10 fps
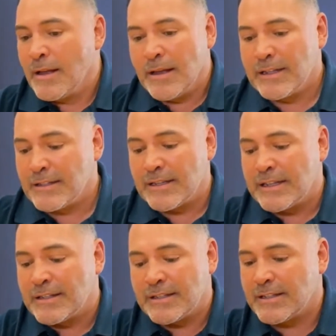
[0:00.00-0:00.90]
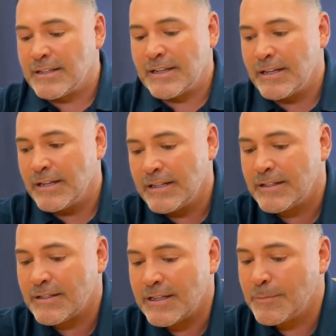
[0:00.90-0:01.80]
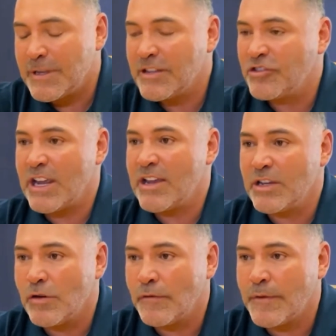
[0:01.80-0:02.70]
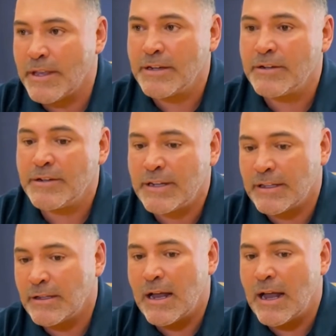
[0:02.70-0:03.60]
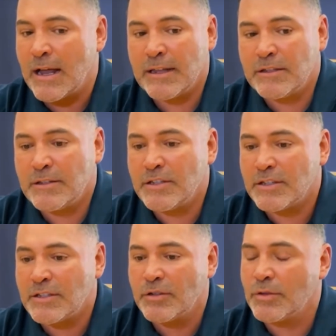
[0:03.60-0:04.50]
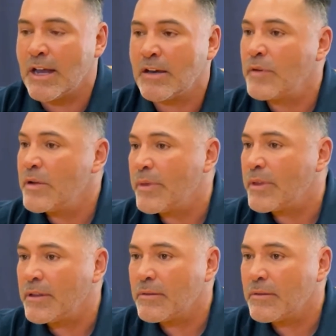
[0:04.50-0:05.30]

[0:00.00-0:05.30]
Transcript: It's been changing over the years, and I just do not agree with it.